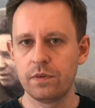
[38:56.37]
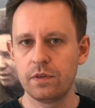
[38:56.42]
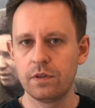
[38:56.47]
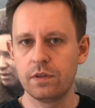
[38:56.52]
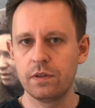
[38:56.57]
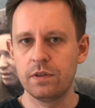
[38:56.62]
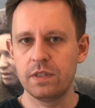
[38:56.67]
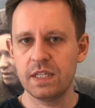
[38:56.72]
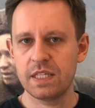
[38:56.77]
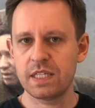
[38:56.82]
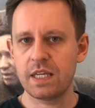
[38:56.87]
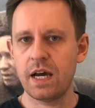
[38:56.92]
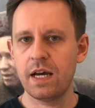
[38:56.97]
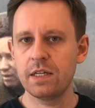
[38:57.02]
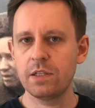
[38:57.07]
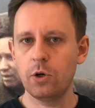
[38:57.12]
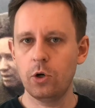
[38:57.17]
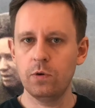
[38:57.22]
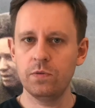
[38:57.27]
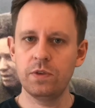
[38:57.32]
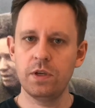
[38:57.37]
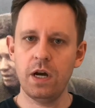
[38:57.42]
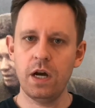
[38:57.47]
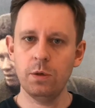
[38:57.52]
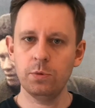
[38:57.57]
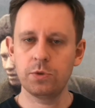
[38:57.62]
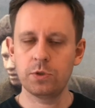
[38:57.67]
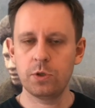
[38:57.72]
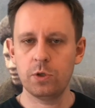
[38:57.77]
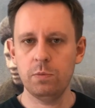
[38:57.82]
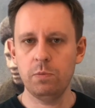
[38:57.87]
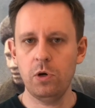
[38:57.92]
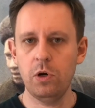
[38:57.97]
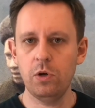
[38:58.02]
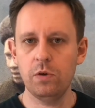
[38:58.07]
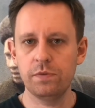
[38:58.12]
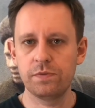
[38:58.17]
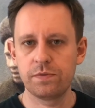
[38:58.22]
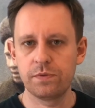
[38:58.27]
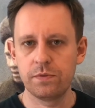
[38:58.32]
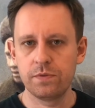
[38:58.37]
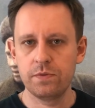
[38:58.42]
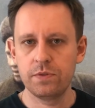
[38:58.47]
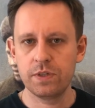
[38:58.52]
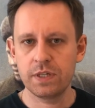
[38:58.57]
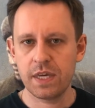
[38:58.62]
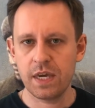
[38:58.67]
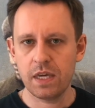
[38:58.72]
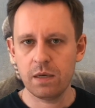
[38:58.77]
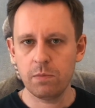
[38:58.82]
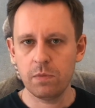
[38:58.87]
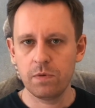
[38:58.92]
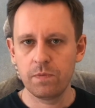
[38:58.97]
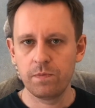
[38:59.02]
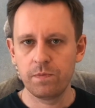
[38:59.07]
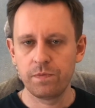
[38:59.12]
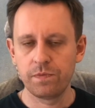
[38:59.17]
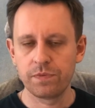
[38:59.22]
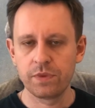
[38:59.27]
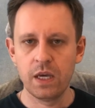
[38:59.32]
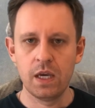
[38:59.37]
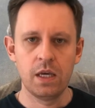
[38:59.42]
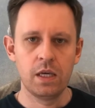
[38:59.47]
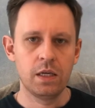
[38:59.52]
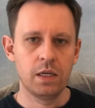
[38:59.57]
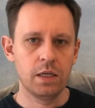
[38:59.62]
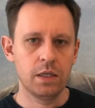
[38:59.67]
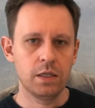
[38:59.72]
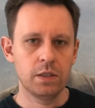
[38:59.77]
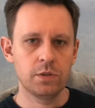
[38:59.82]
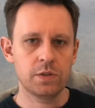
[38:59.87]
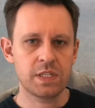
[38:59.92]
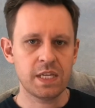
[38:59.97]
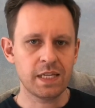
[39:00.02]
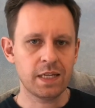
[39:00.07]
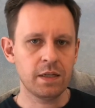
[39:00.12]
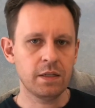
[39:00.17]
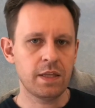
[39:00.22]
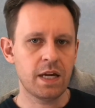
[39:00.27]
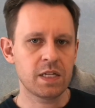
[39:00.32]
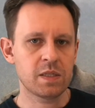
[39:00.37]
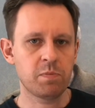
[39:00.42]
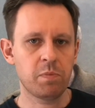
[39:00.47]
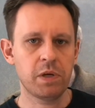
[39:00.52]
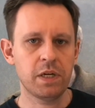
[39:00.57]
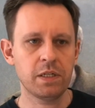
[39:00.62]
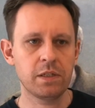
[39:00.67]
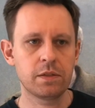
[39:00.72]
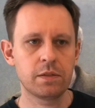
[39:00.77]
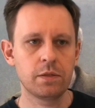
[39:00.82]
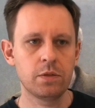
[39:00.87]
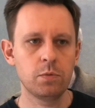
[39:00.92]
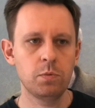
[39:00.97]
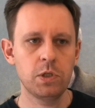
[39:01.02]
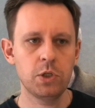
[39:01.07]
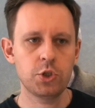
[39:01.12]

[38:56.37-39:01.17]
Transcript: decide of the outcome of the game. The second aspect, which